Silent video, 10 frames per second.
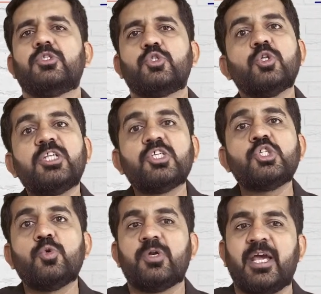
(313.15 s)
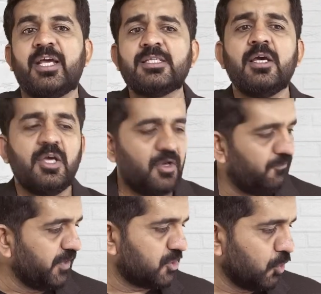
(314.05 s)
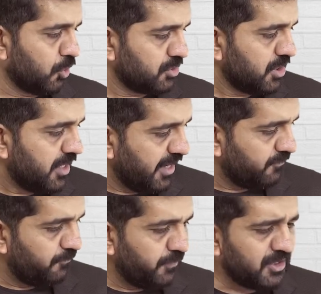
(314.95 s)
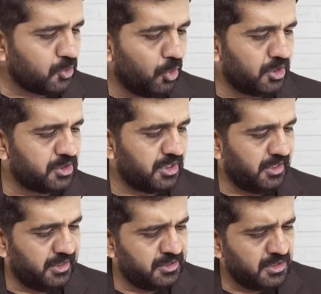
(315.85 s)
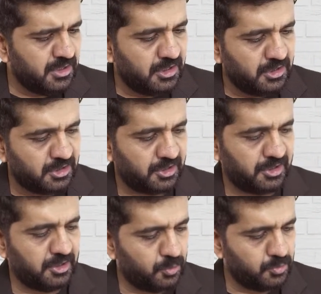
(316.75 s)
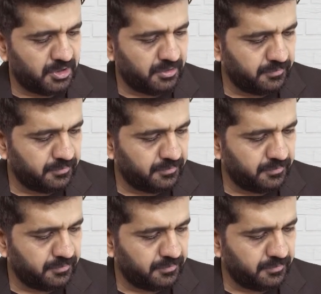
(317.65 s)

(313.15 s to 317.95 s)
So this is known as fixed cost, and fixed cost is 30,000.